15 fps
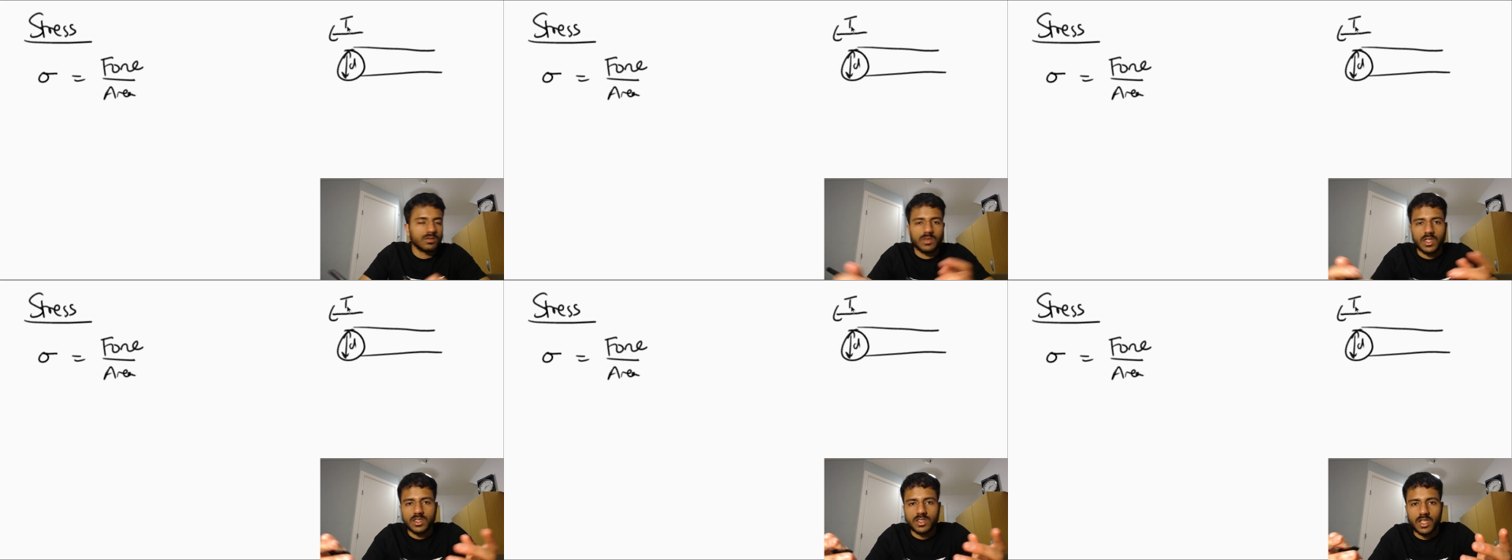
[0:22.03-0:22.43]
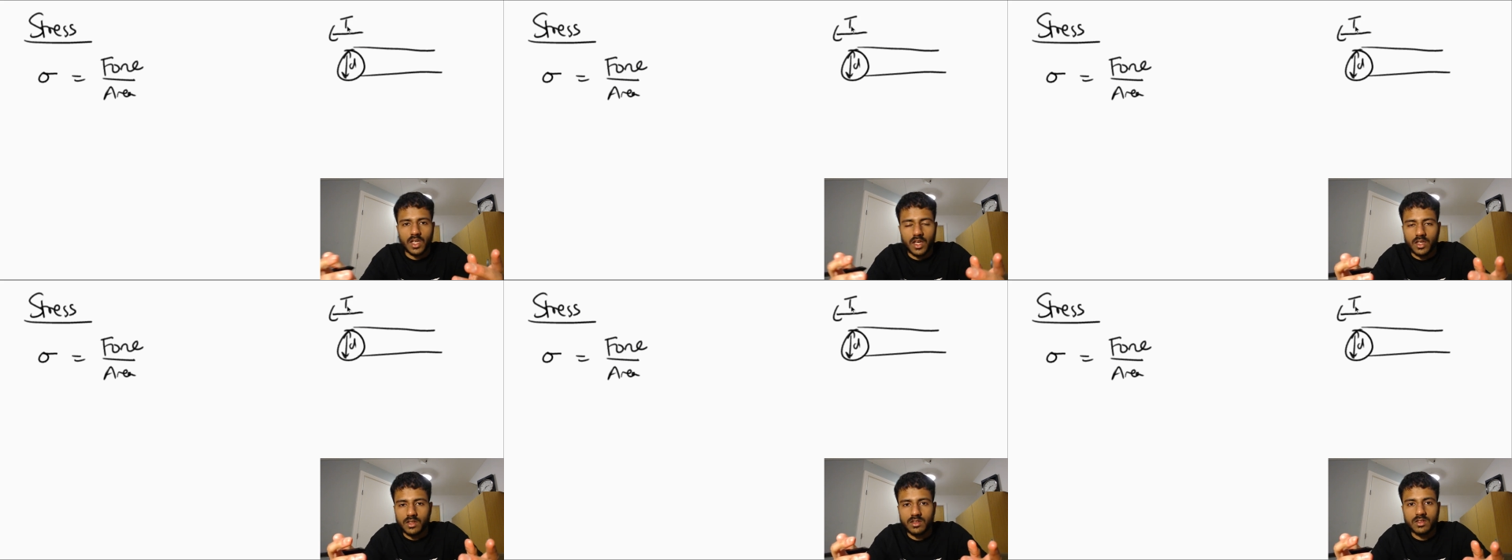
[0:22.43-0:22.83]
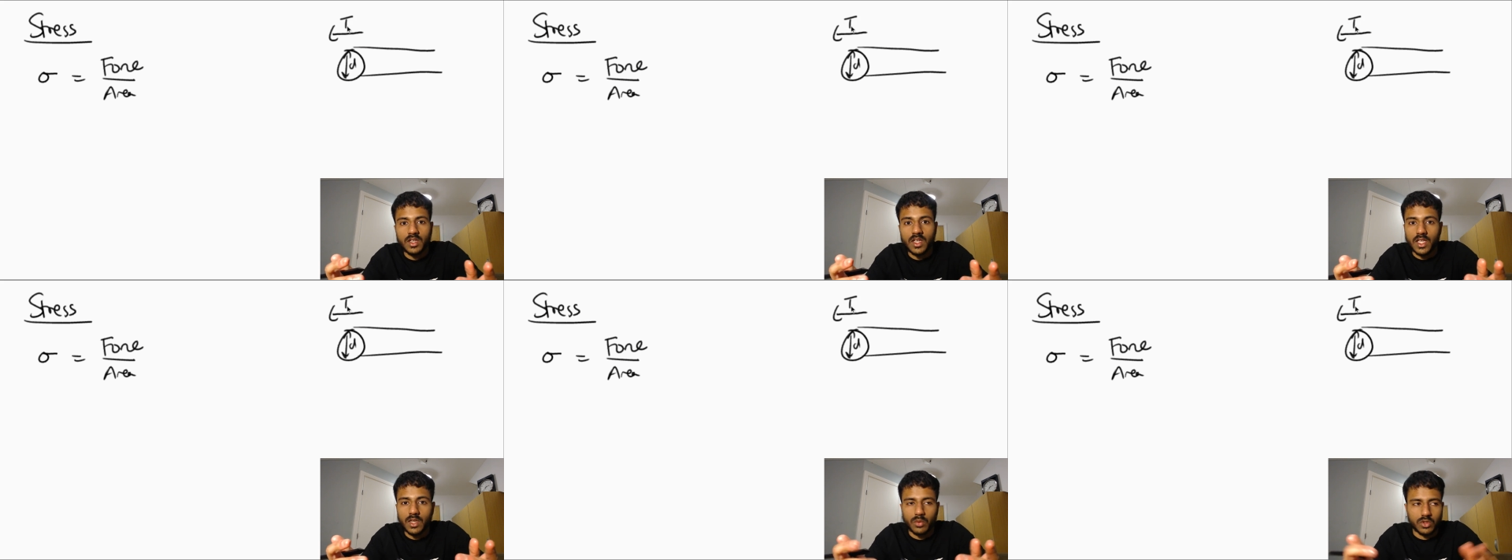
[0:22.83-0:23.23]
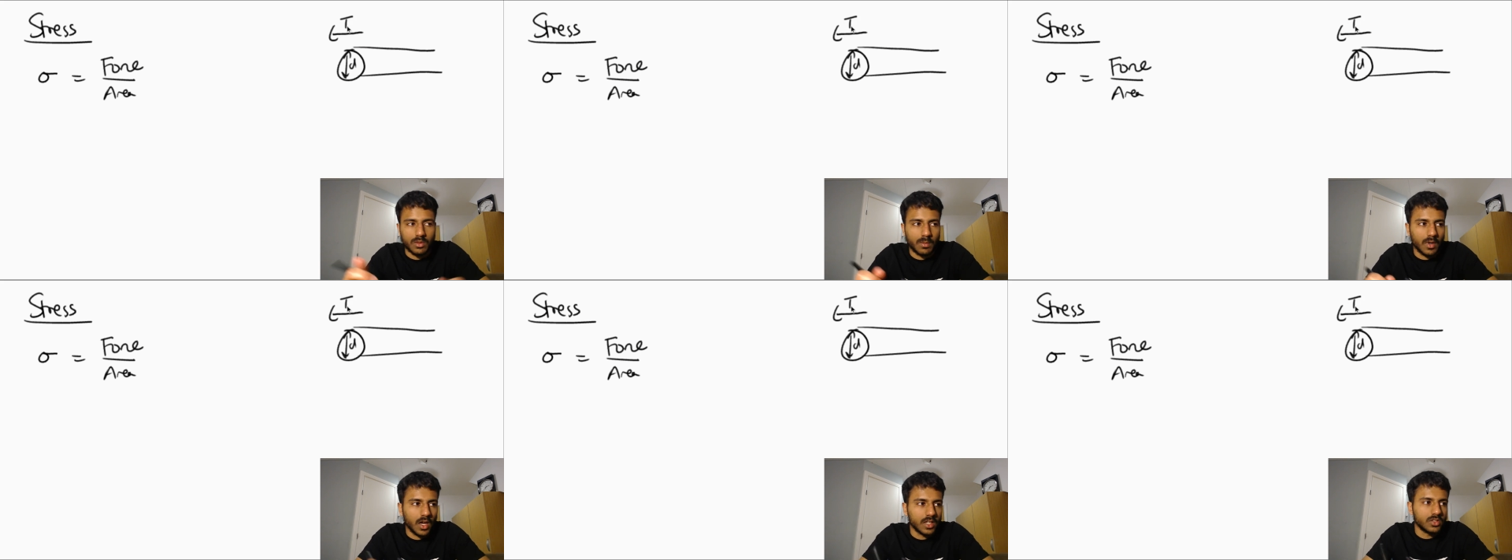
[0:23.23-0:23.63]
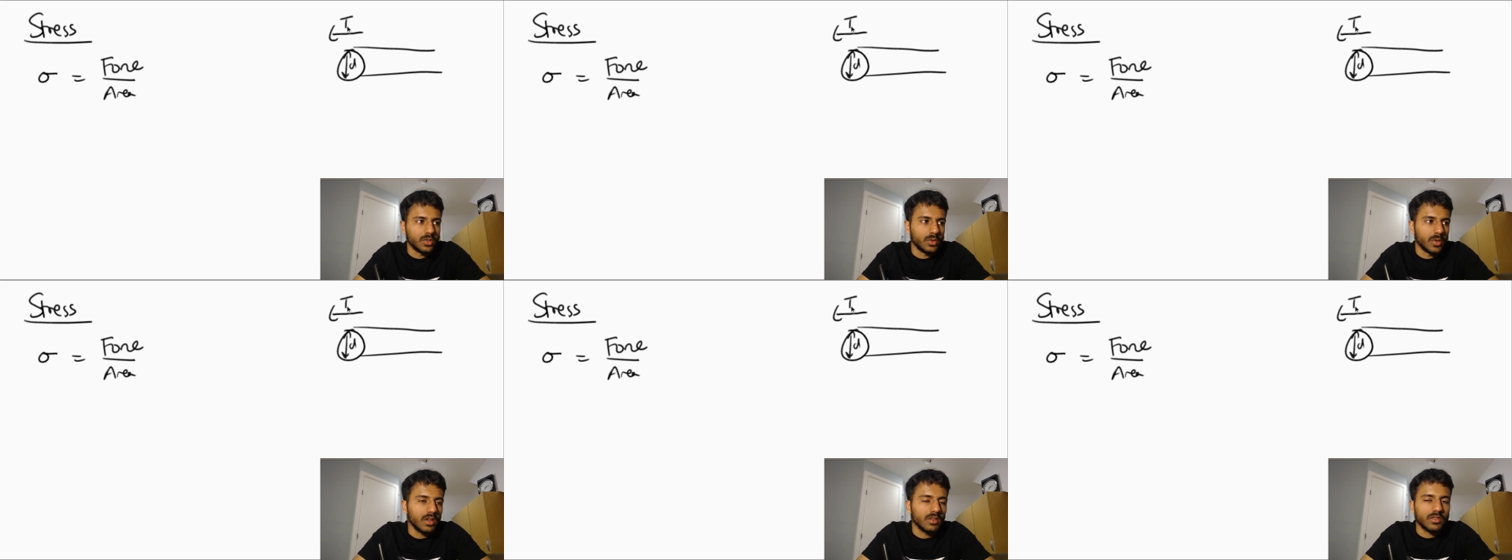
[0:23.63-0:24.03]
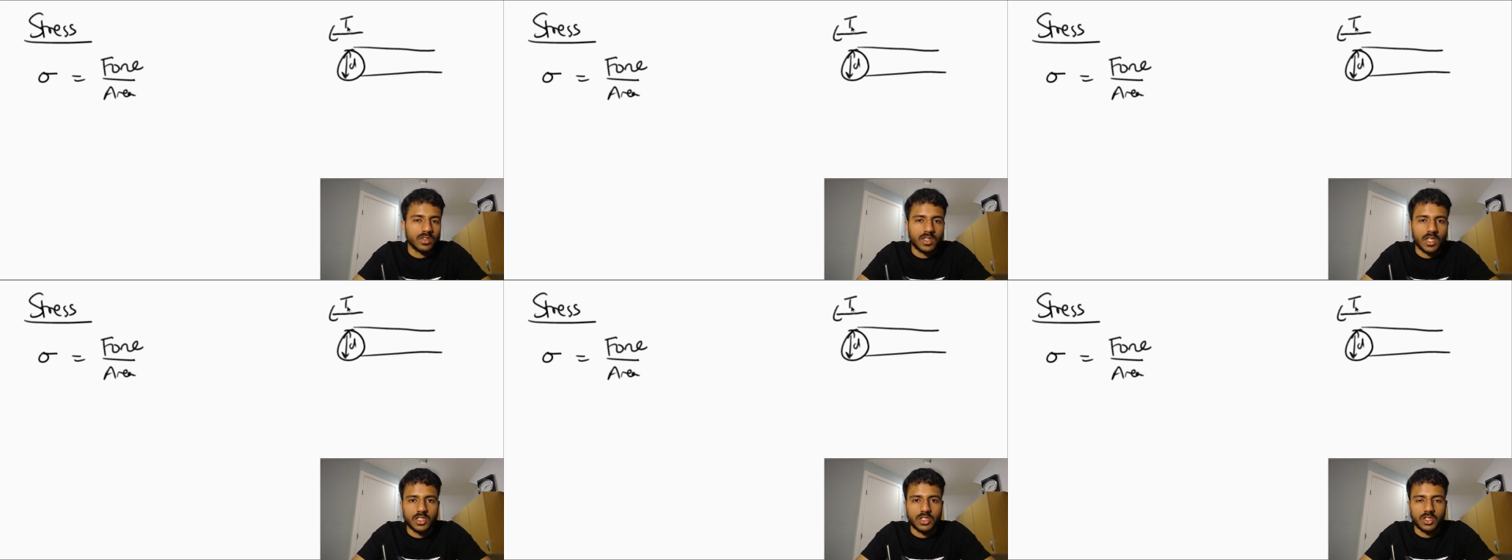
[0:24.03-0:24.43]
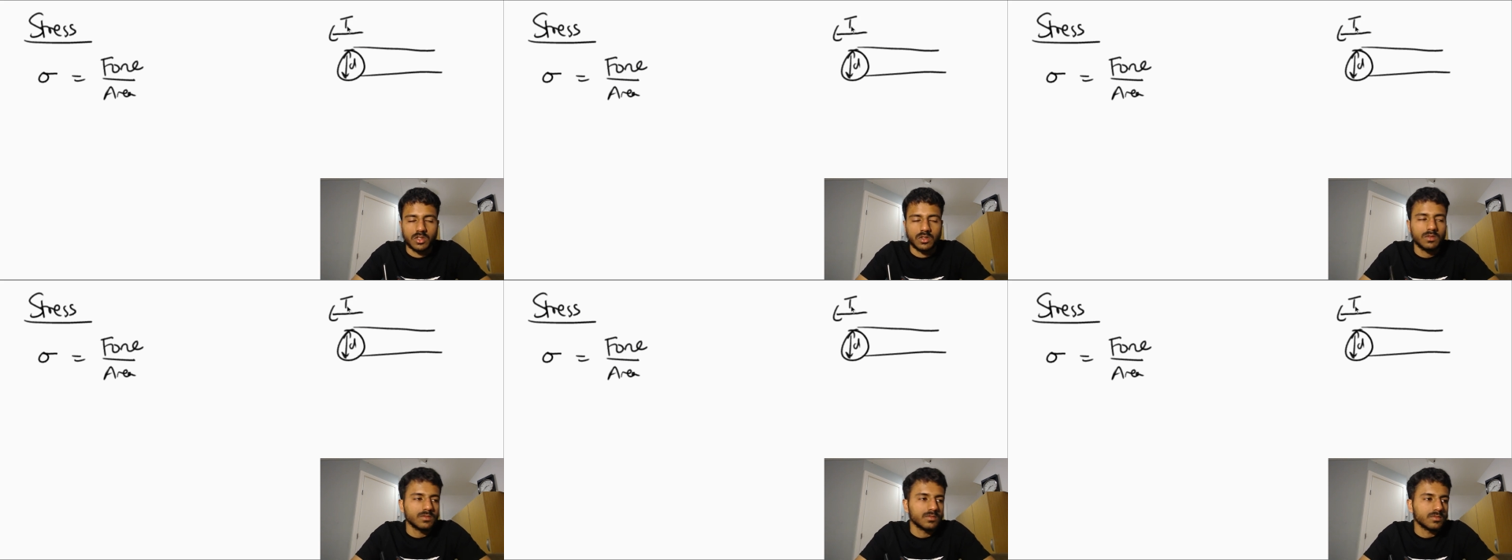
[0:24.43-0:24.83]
let's say, T was applied to it for tension.